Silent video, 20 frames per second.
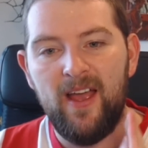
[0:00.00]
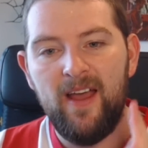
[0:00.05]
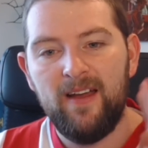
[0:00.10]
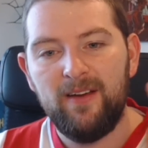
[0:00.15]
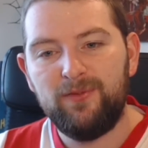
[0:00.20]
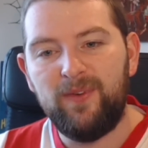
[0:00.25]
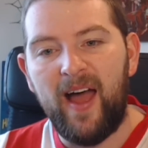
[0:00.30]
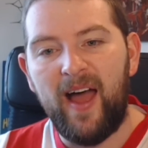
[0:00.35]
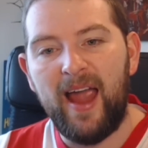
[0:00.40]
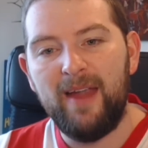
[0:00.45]

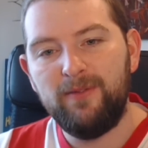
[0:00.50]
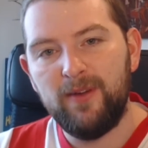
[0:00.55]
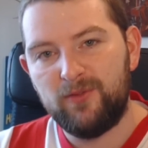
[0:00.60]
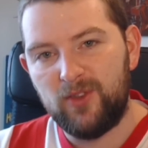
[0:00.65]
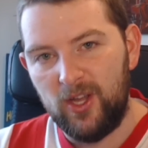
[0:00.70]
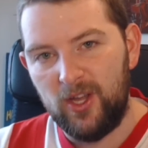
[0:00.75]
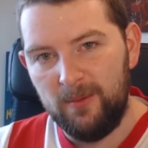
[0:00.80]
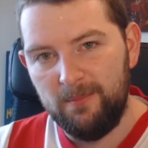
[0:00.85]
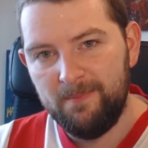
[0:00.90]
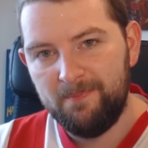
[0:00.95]
5 of
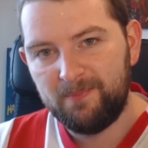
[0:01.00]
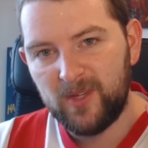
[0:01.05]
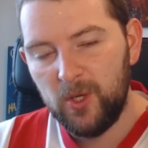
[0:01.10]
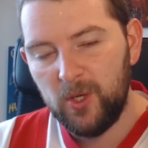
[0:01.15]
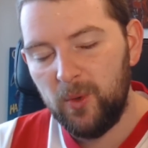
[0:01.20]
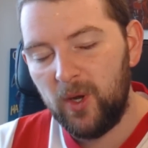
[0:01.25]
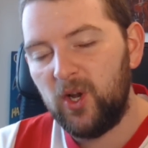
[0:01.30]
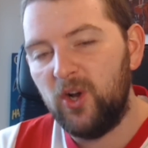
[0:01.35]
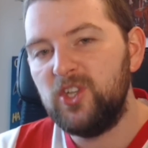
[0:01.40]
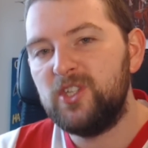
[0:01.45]
them
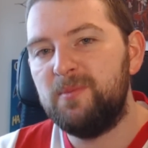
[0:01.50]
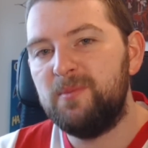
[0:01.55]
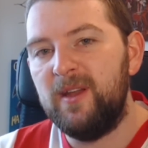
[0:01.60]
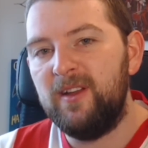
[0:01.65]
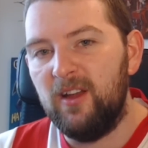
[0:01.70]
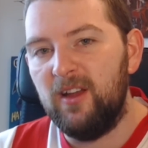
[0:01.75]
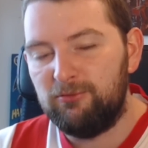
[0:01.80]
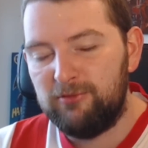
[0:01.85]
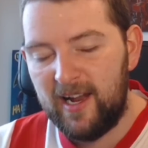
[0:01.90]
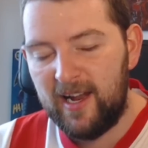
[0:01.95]
who are going to
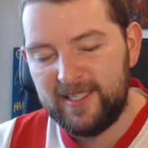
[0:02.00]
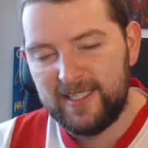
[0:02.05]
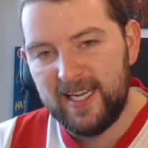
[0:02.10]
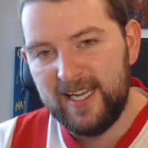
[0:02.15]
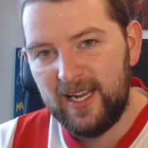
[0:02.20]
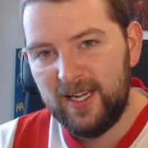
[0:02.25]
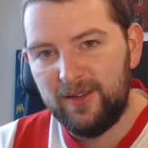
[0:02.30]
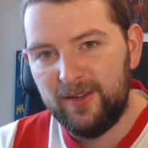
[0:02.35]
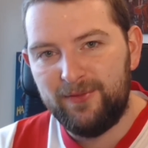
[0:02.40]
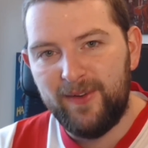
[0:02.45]
be
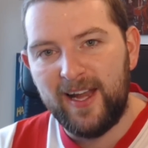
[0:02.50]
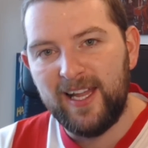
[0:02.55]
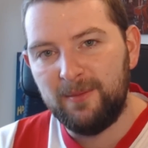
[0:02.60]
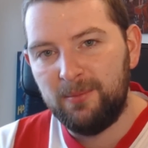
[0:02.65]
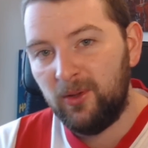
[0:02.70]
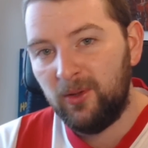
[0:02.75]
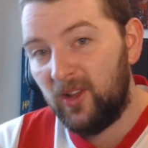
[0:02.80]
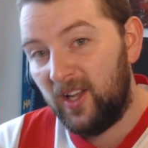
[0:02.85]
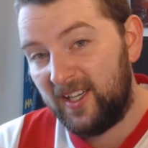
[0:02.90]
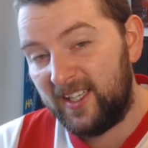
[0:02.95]
ready and
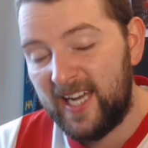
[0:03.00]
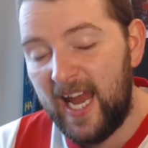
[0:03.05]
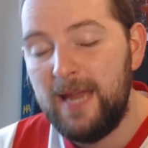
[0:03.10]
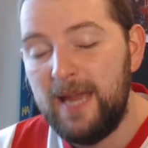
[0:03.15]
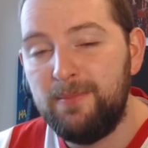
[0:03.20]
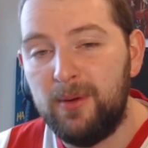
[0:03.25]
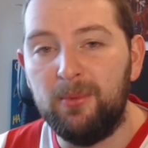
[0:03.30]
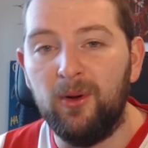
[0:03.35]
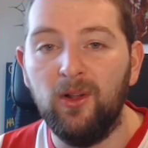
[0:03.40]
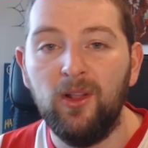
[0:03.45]
available and
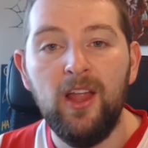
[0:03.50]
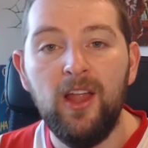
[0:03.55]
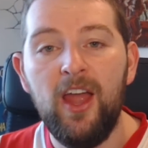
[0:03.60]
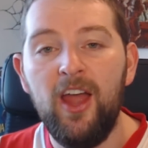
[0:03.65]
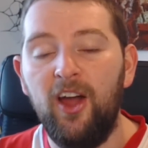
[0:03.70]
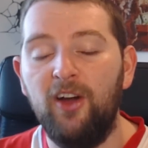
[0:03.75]
capable